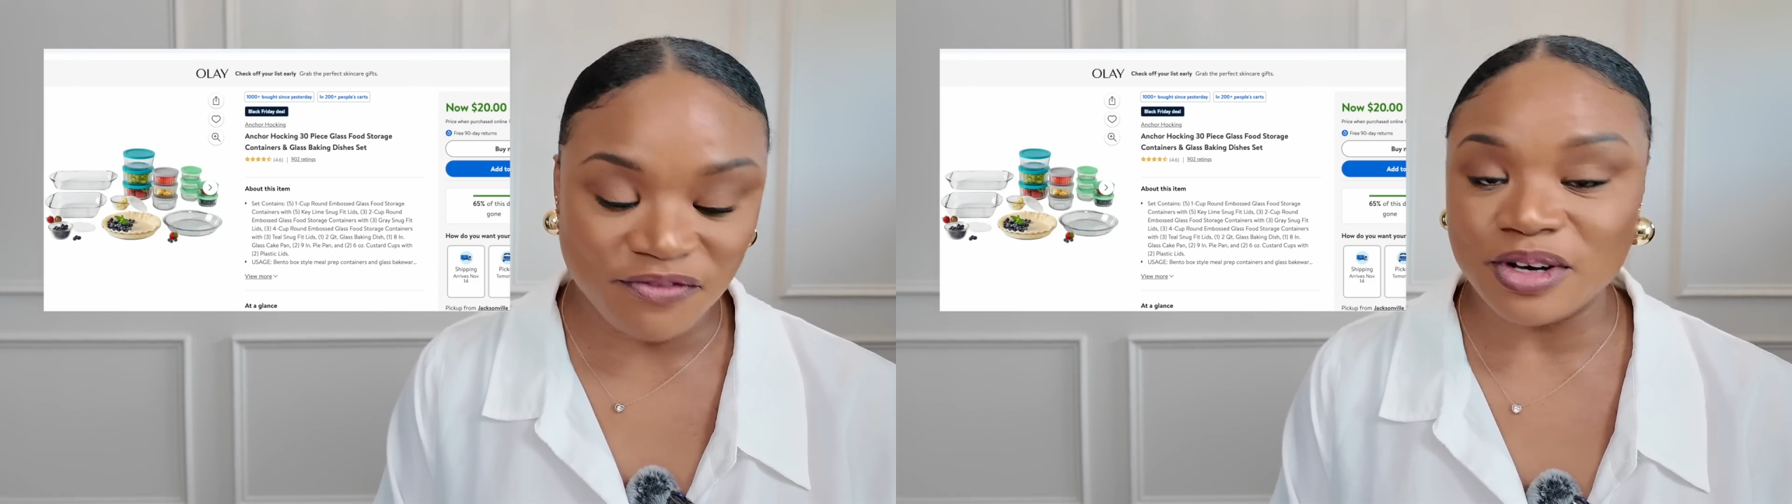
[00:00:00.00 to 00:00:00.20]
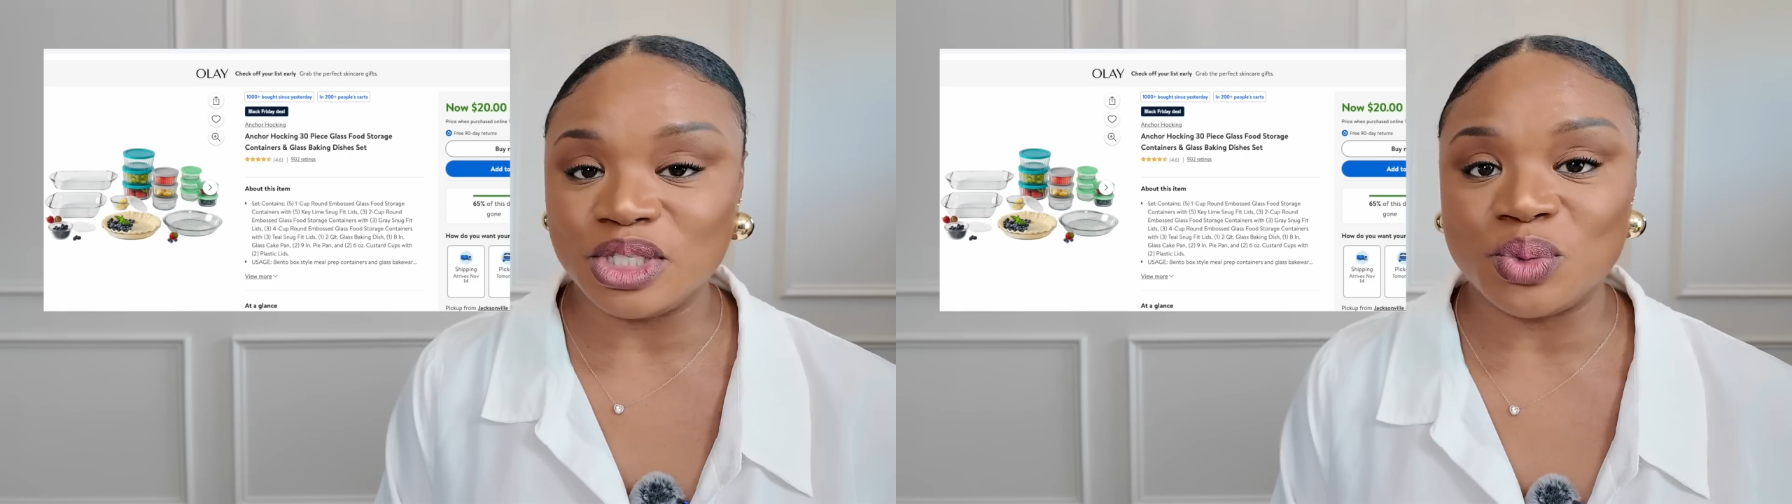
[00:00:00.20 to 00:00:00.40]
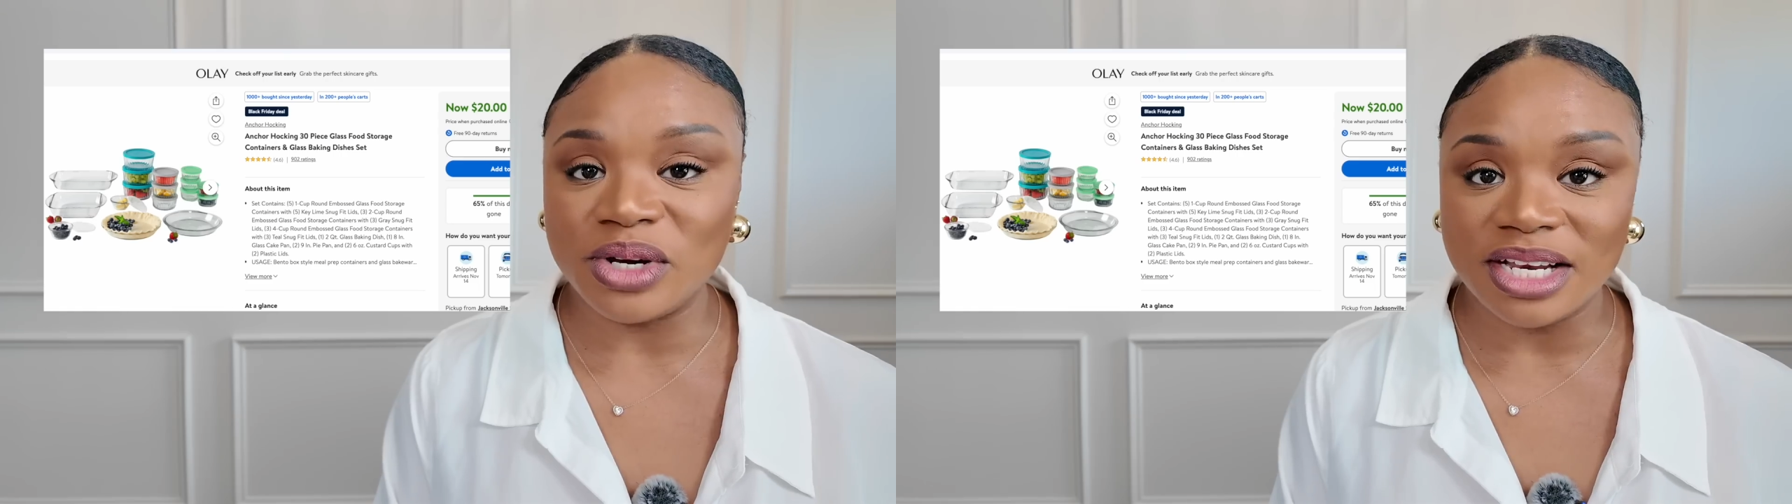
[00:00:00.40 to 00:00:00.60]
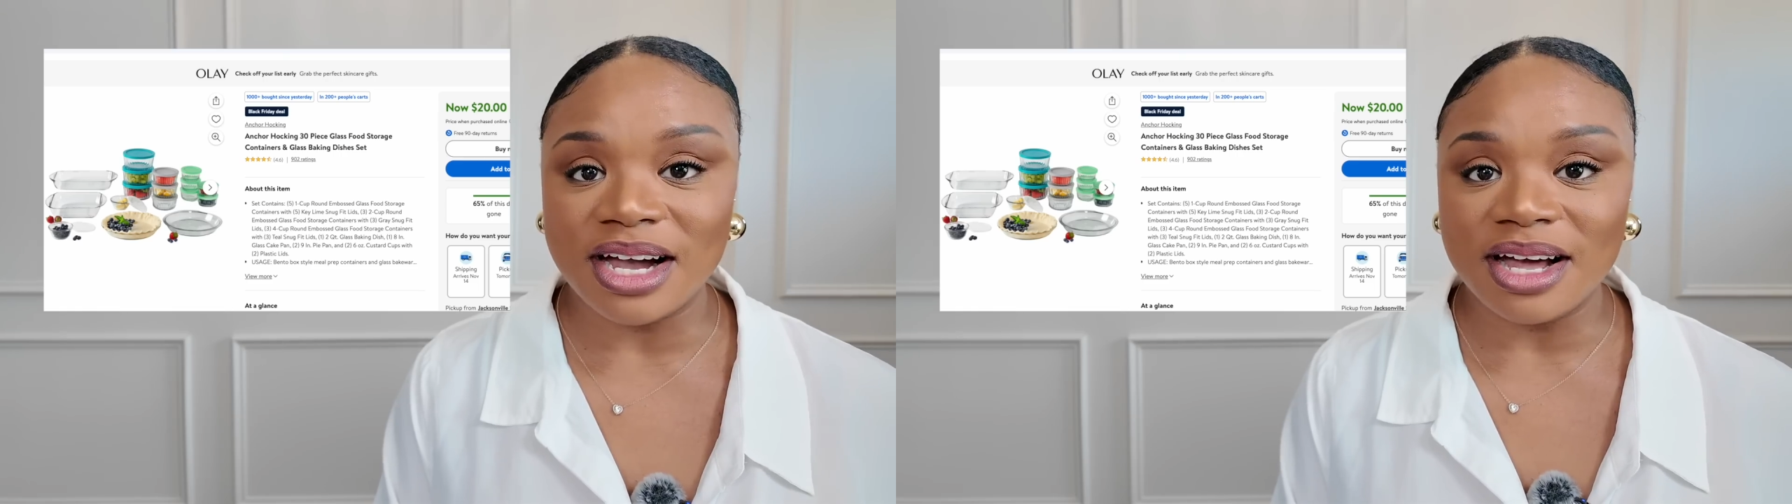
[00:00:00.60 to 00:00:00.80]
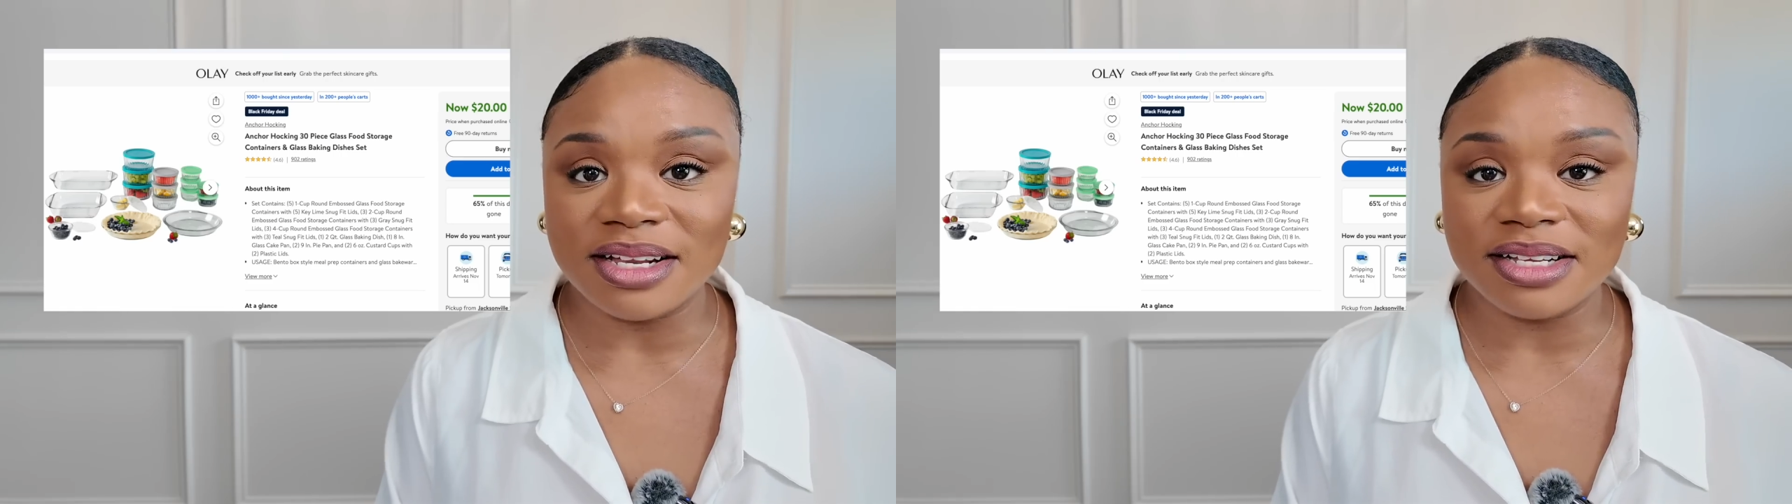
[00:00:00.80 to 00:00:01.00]
for
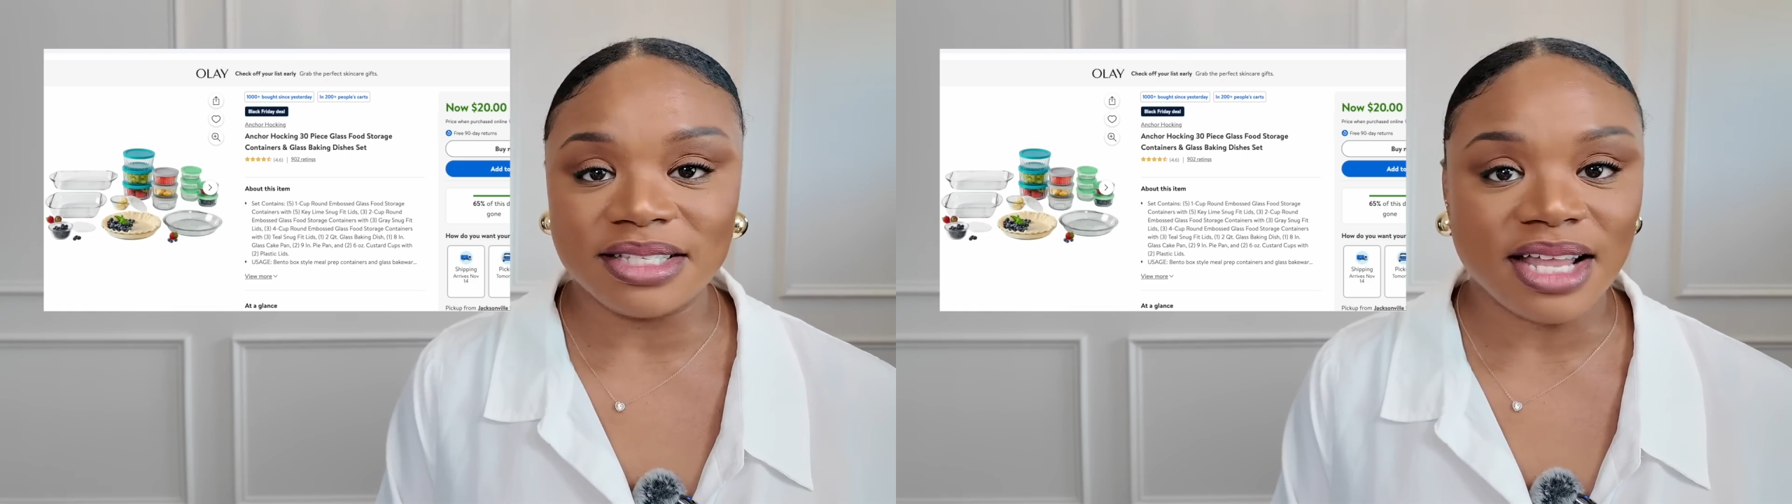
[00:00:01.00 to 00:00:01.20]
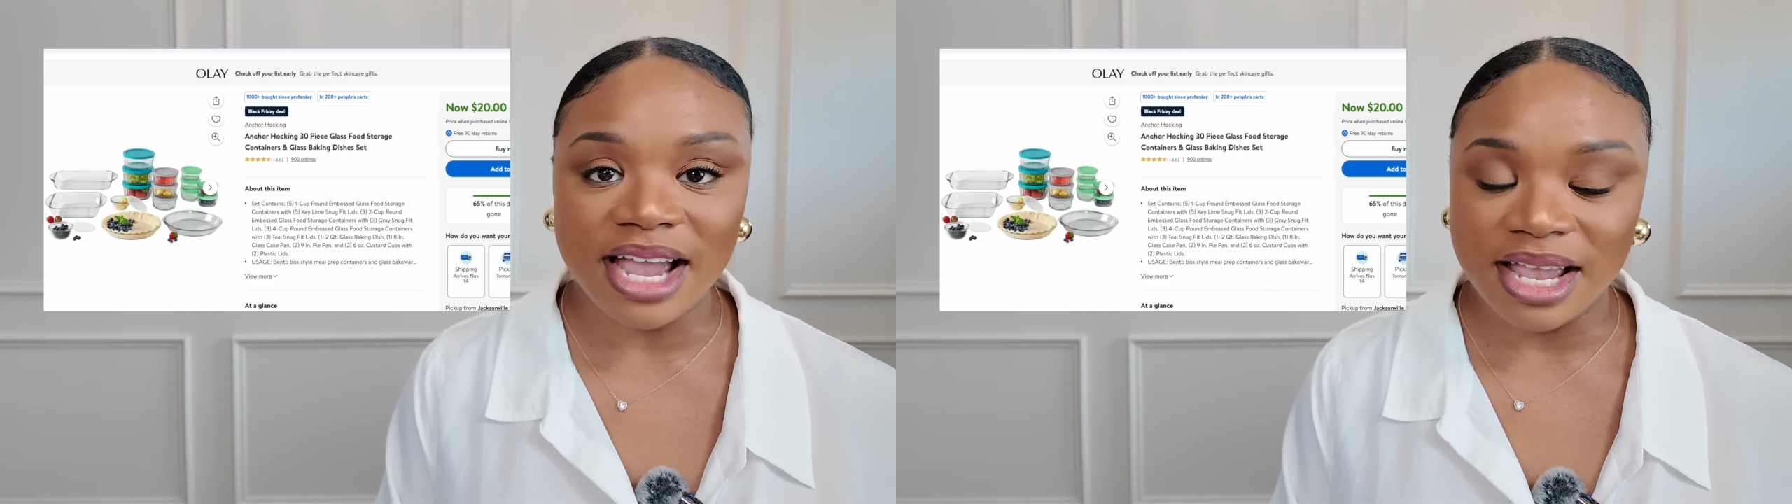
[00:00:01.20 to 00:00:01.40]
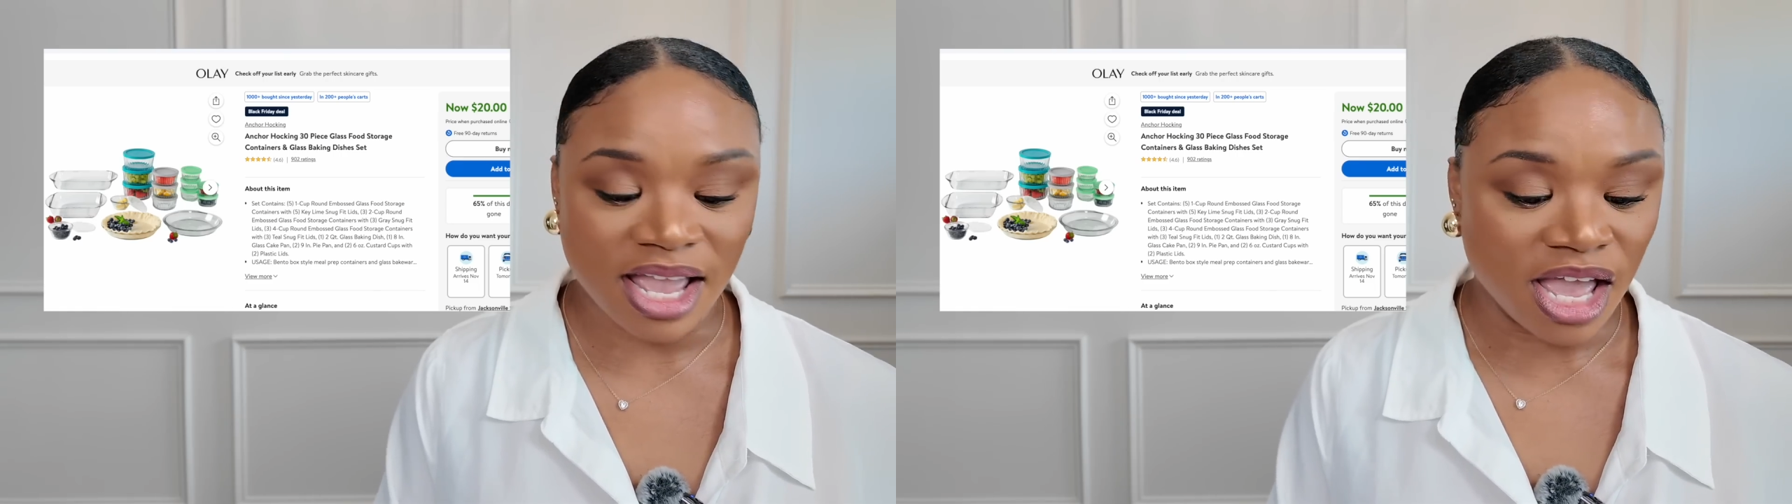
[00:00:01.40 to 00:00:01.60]
$20. Like,